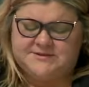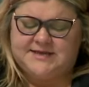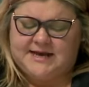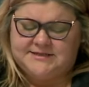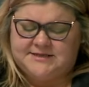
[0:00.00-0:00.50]

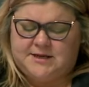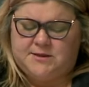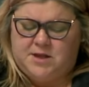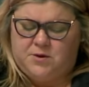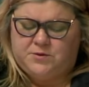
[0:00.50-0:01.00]
they
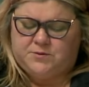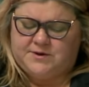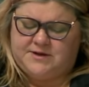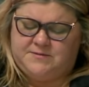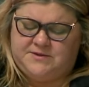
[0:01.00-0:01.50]
witnessed the
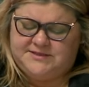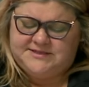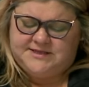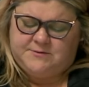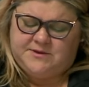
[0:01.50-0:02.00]
murder of
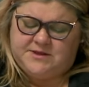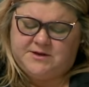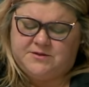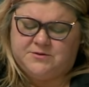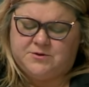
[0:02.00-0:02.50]
Christopher Jones